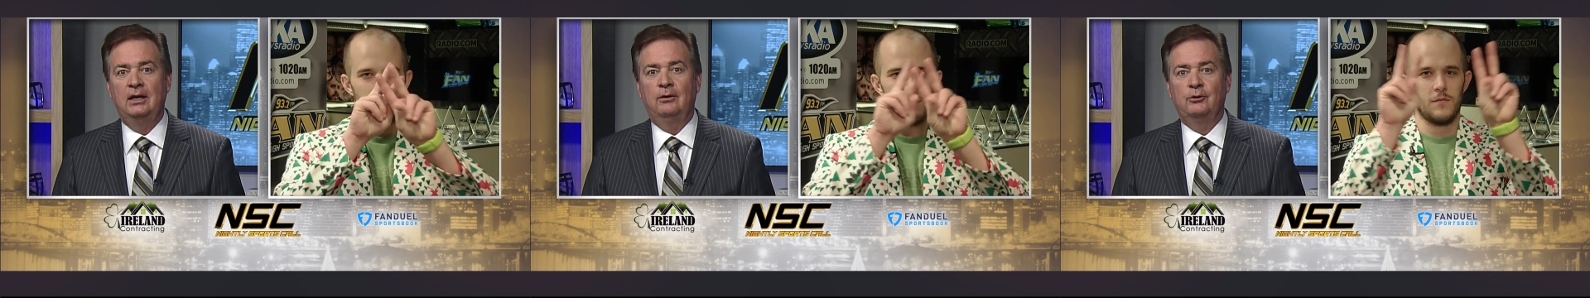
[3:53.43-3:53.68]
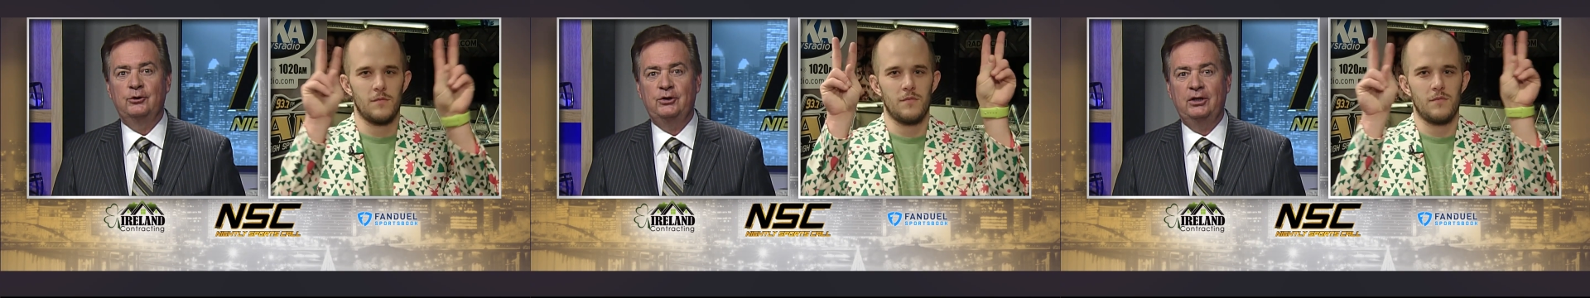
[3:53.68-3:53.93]

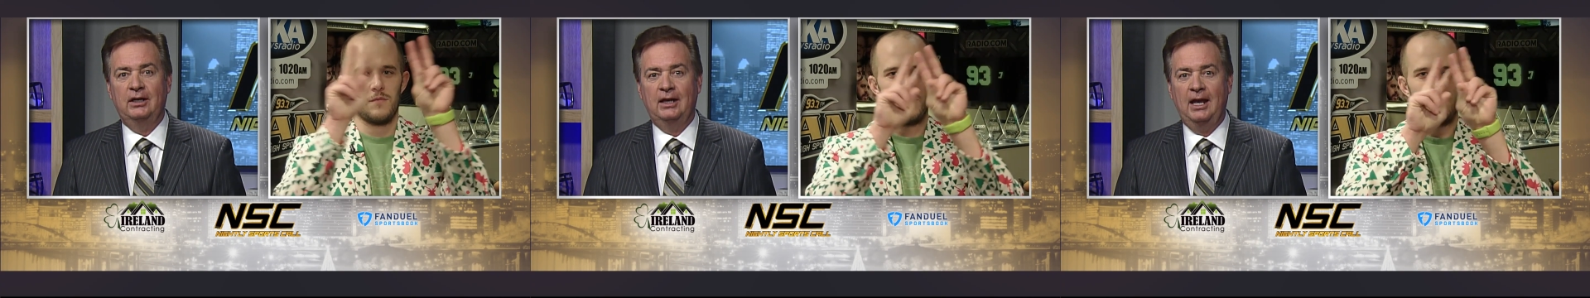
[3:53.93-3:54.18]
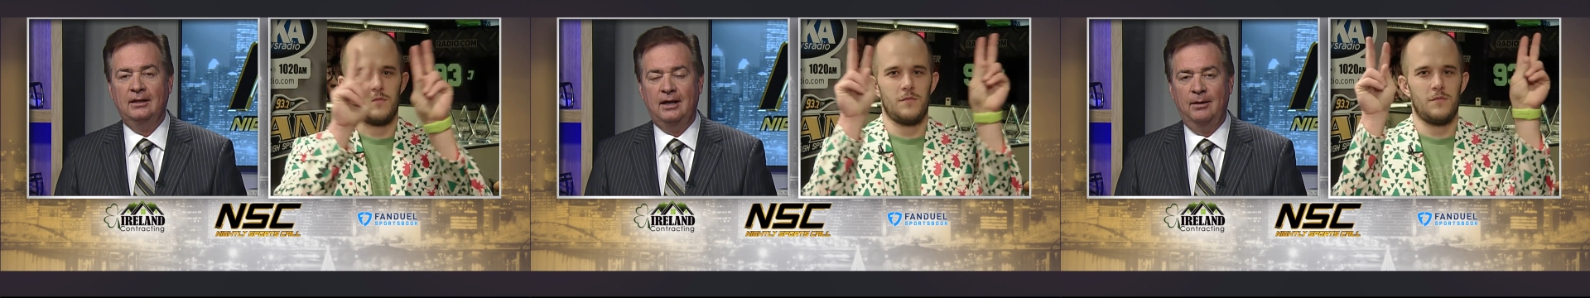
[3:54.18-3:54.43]
Speaker 1: We'll see you
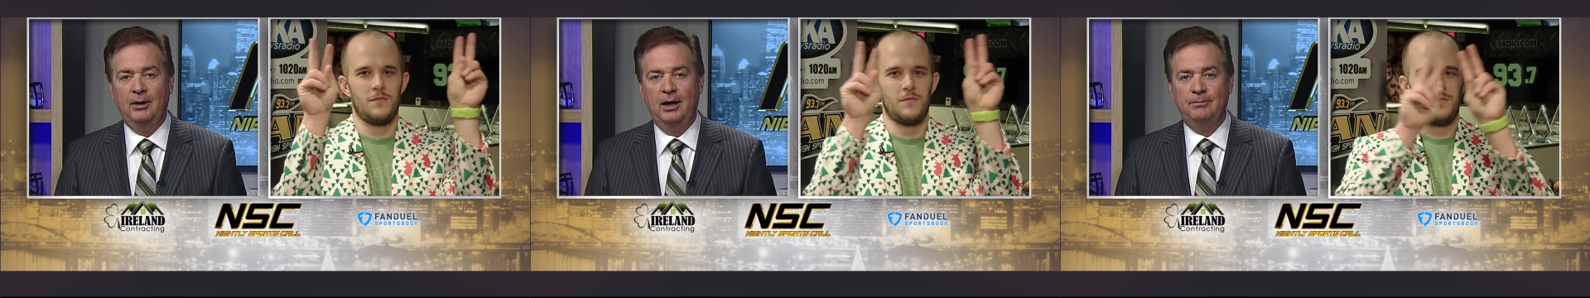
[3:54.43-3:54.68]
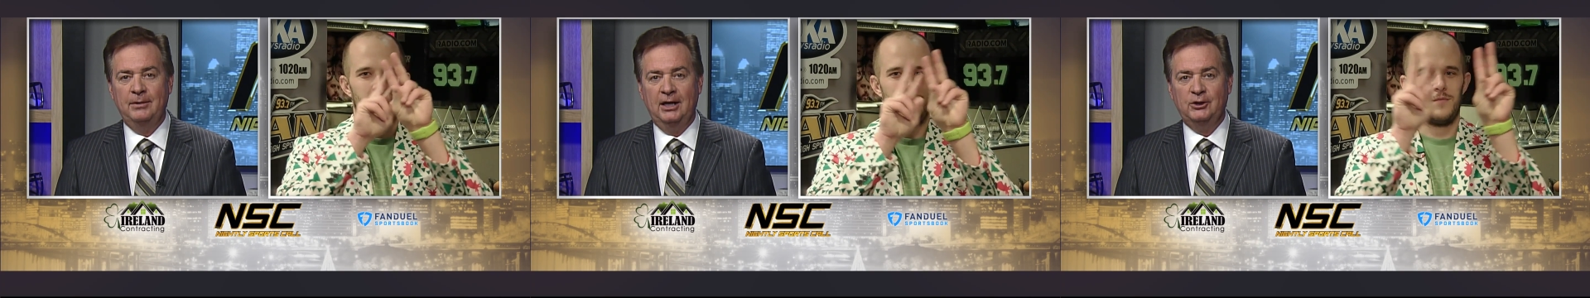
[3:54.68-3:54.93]
again coming
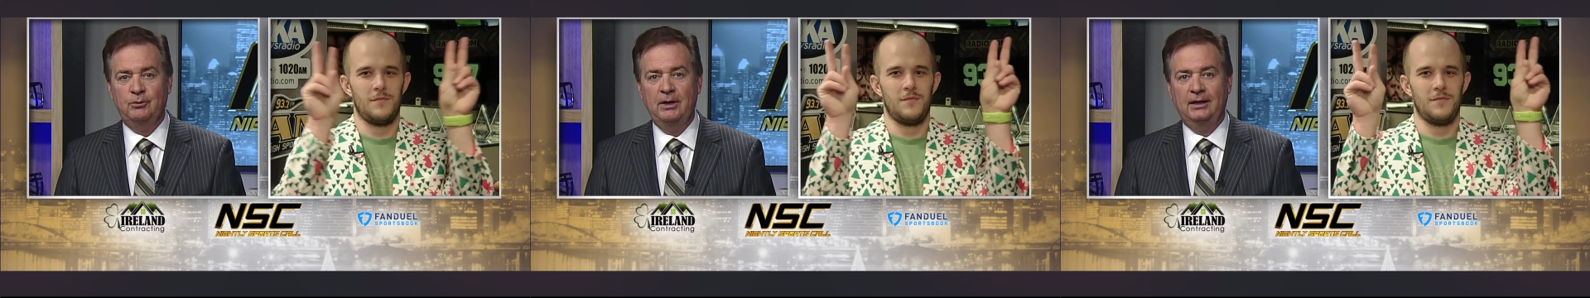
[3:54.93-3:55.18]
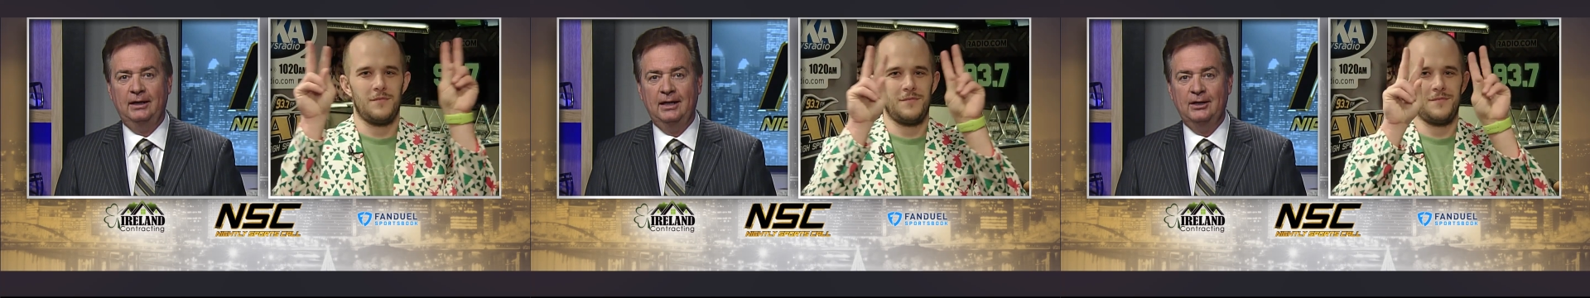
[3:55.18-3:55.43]
up next
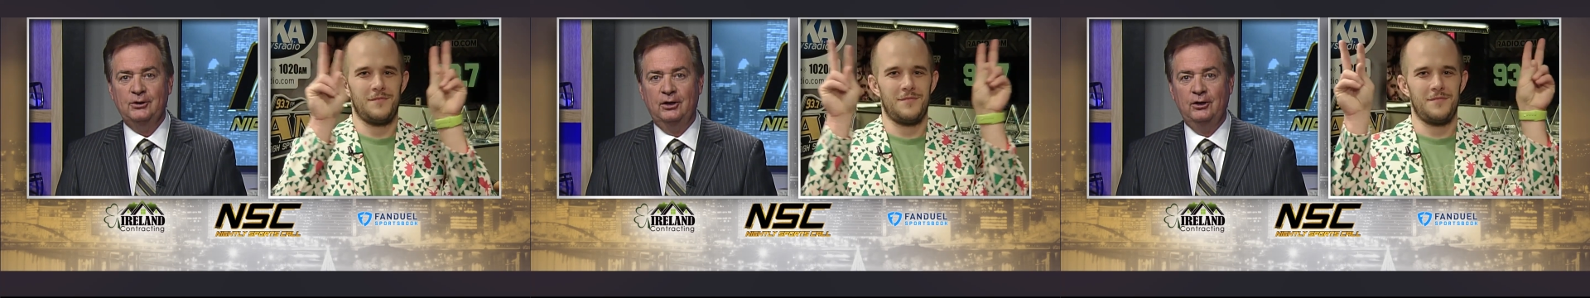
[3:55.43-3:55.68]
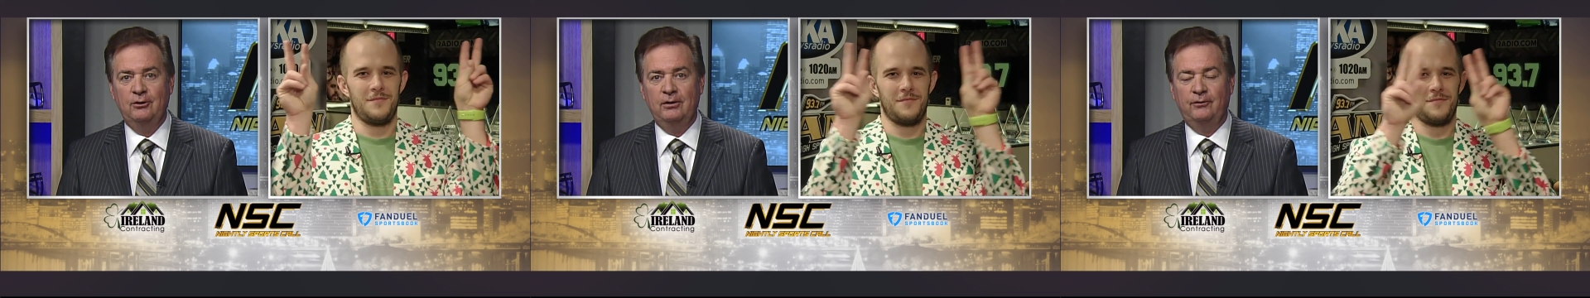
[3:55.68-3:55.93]
week, and that's going
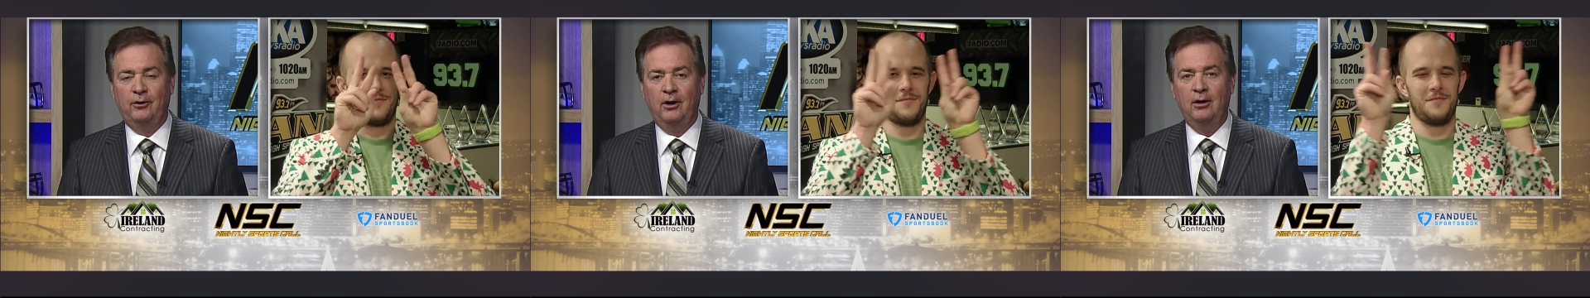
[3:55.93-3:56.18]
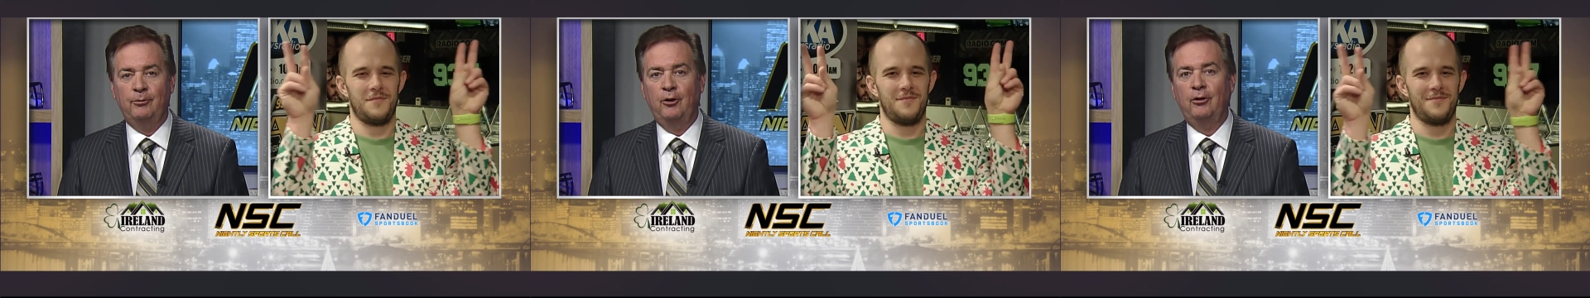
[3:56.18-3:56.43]
to do it for
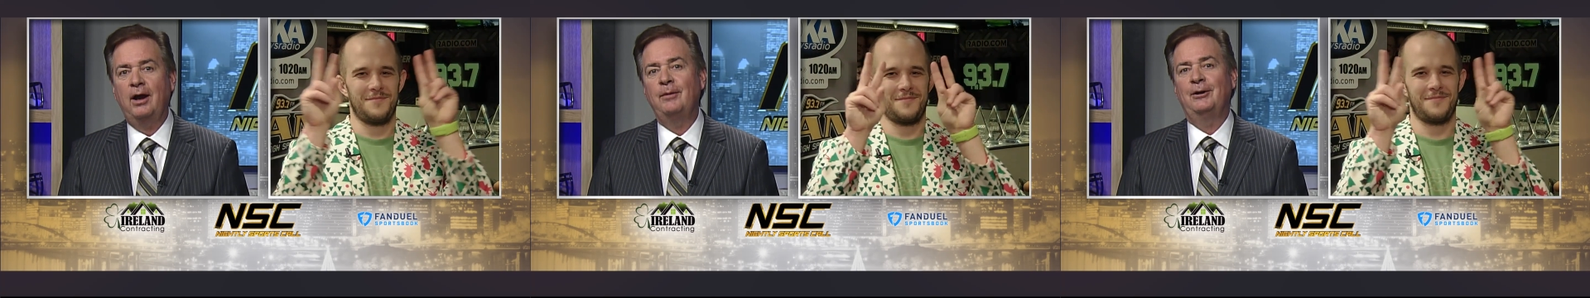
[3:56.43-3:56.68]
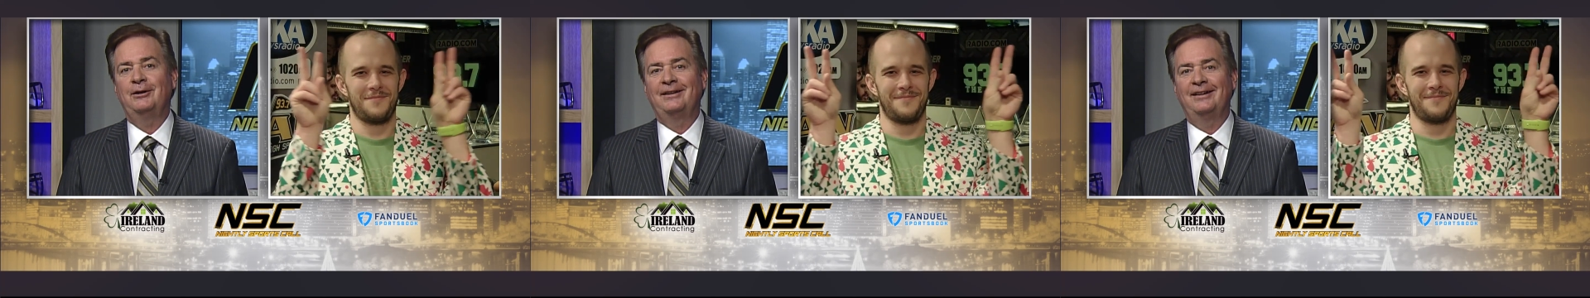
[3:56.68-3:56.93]
our program
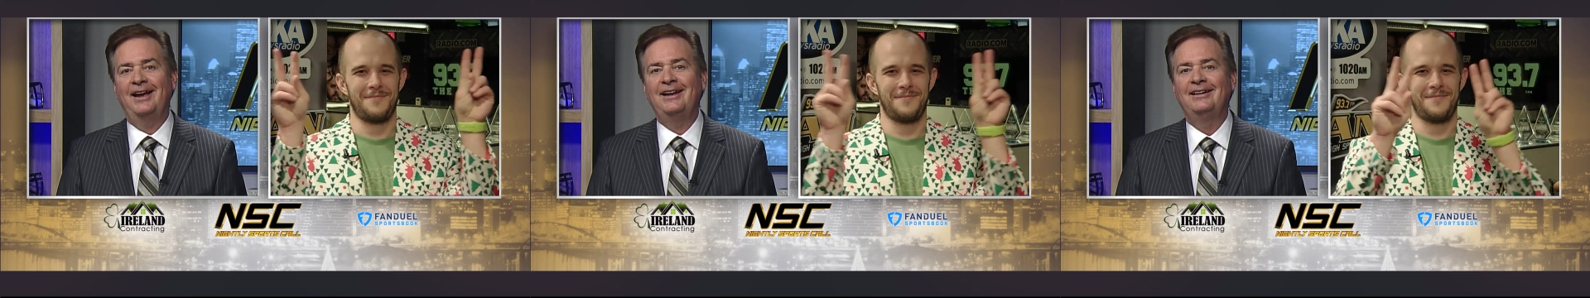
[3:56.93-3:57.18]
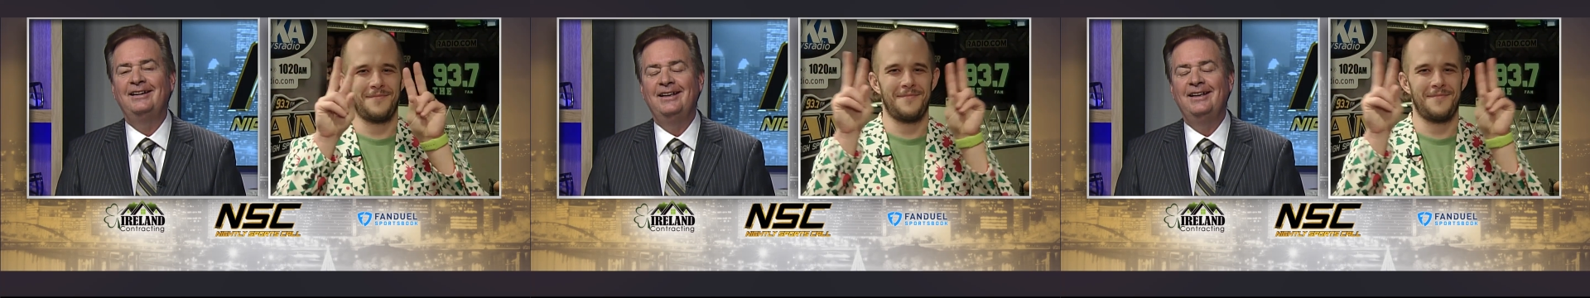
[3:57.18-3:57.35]
here tonight.